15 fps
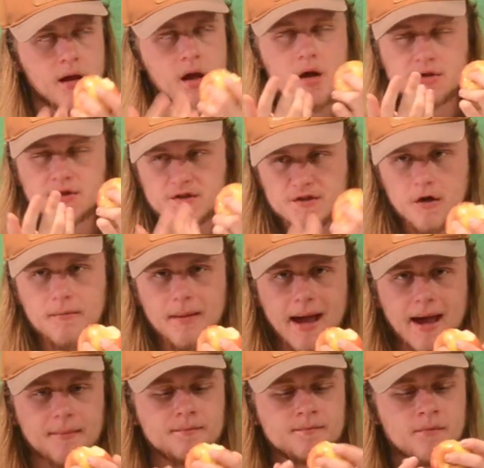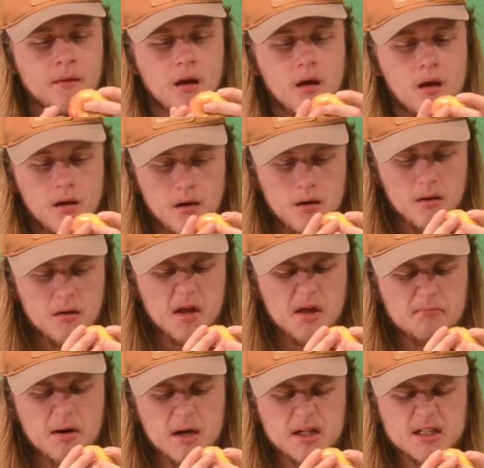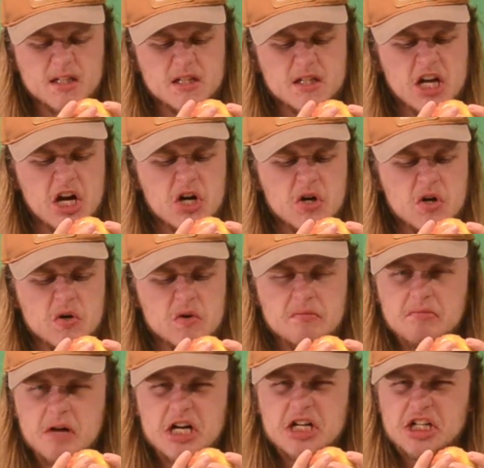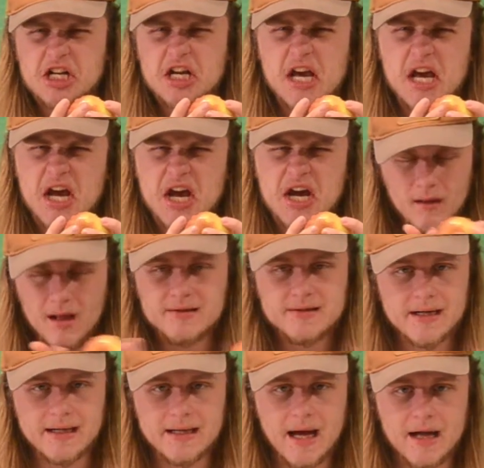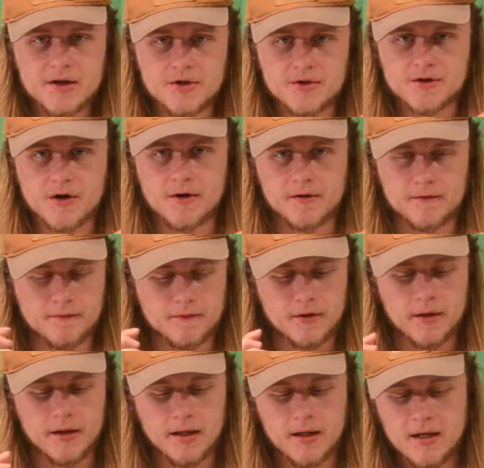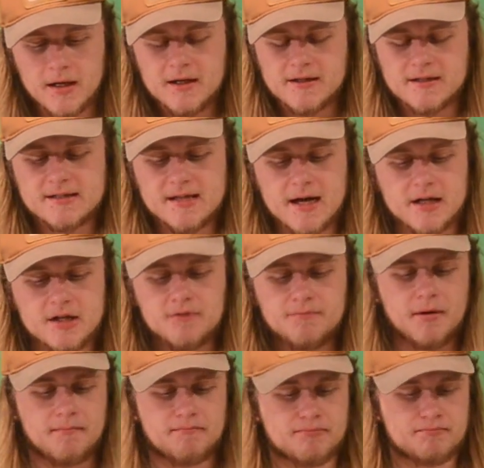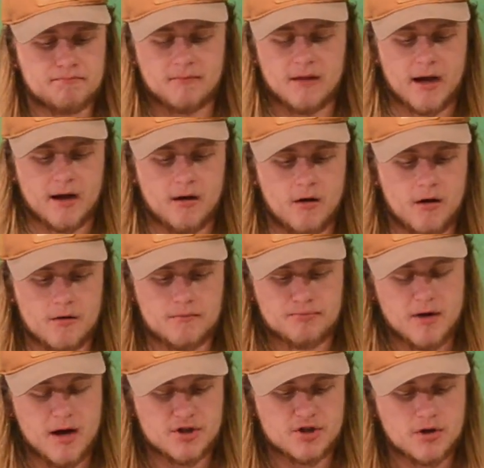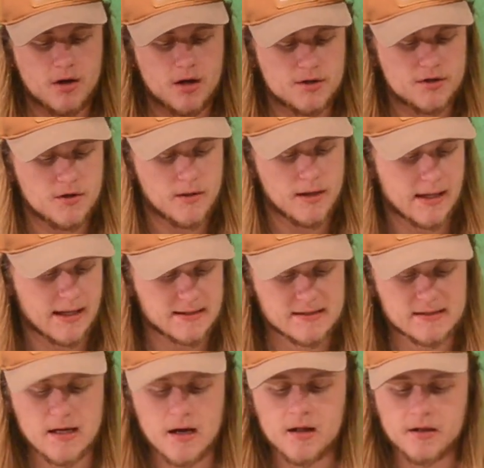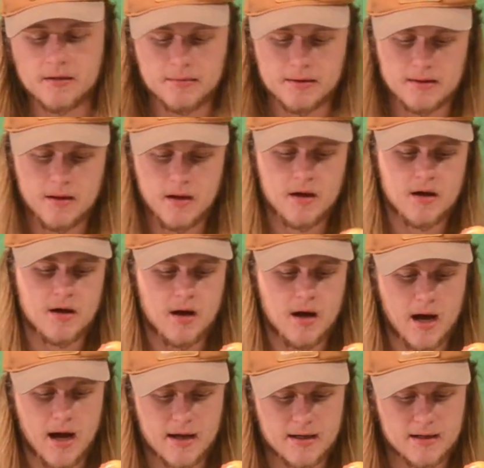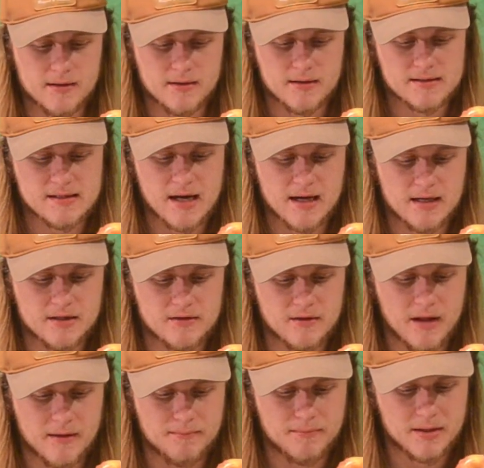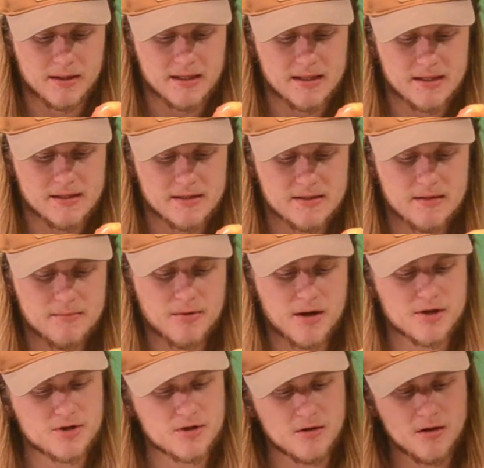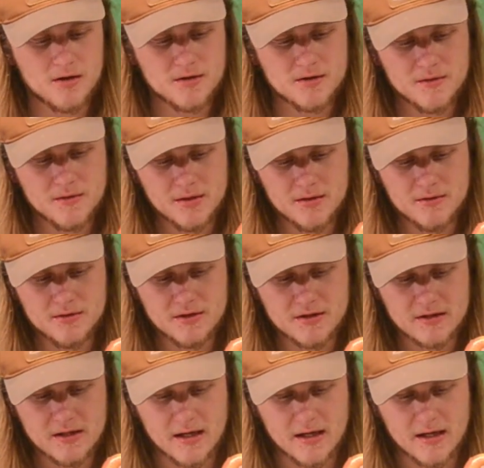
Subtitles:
so bad, but it's so mushy. It's like a non-Newtonian fluid. The second you put like hard pressure onto it, it gets solid. But the second you like put easy pressure onto it, you just